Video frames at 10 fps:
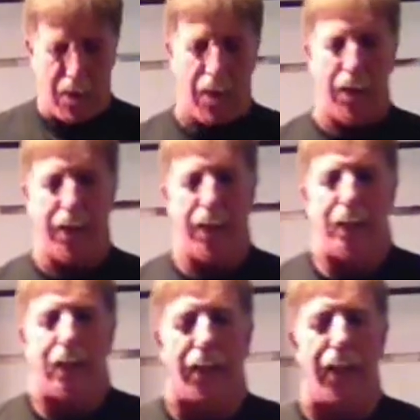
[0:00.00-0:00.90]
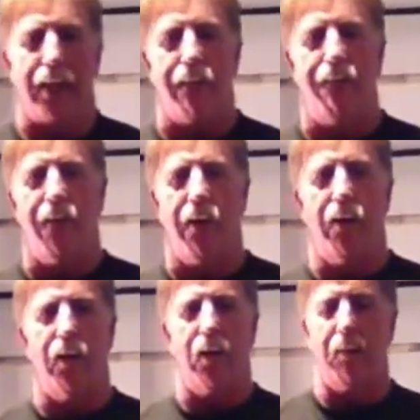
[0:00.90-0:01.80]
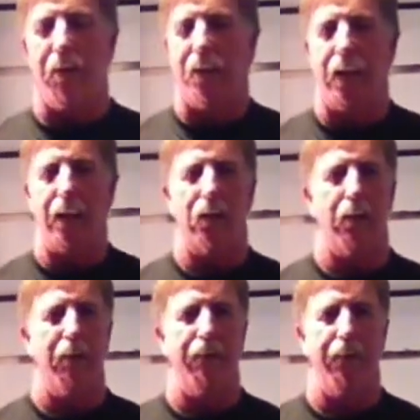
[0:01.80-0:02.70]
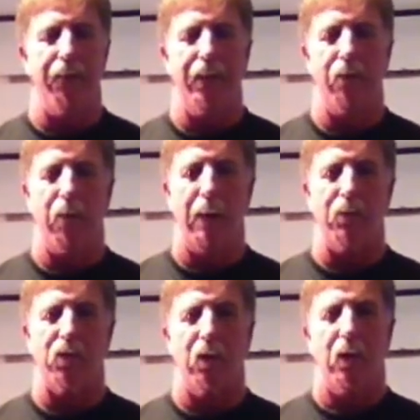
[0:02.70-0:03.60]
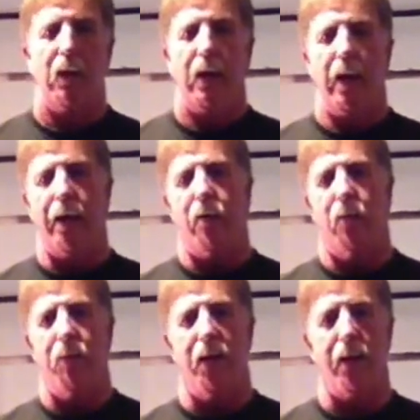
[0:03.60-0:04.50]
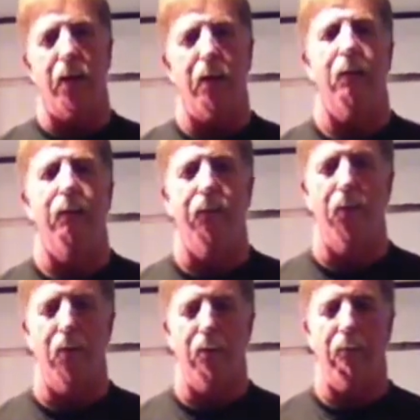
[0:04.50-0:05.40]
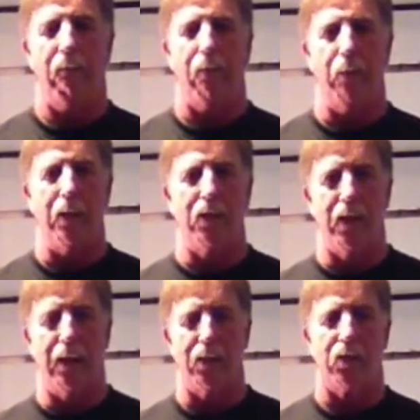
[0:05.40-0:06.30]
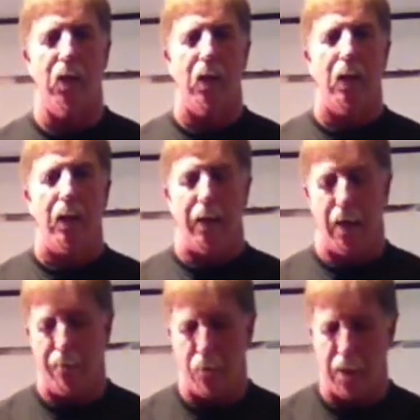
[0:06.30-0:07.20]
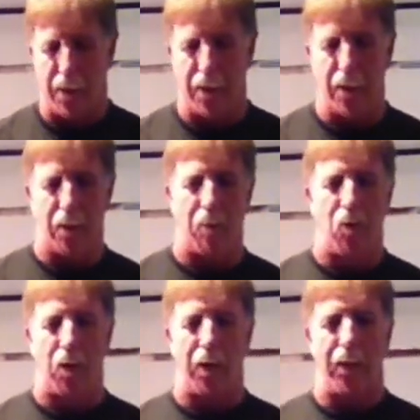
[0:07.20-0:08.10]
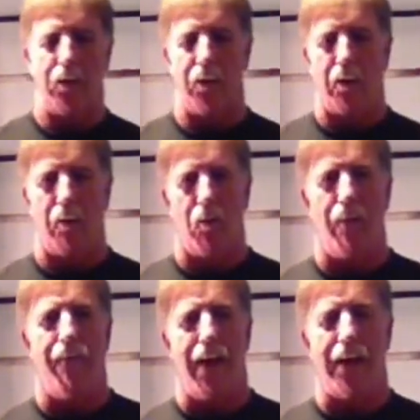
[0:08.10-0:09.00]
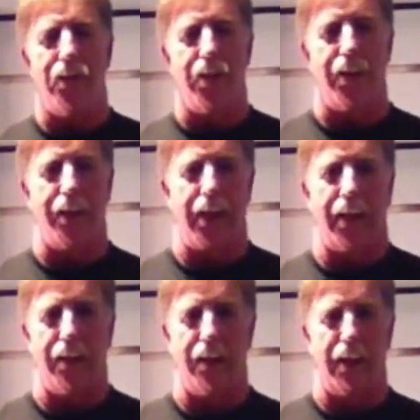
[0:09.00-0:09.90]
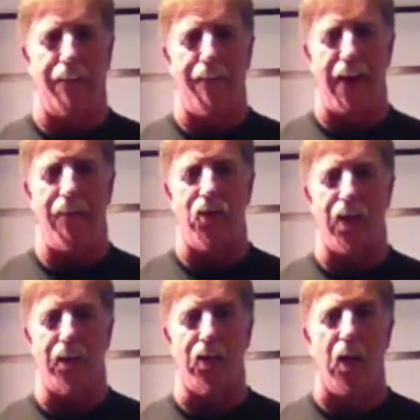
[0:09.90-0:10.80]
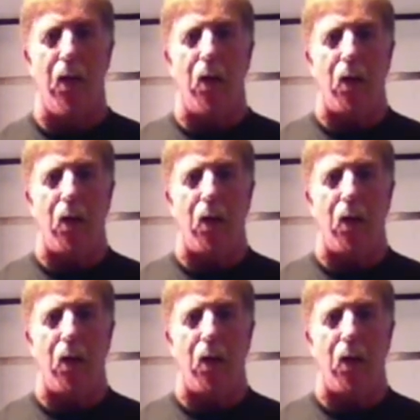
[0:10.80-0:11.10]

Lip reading: And again, take that to failure. It could be 10, could be 15 reps, and then repeat for 3 sets. Now if you want to get a little more into it, a little more advanced, you could take it to like 5 sets.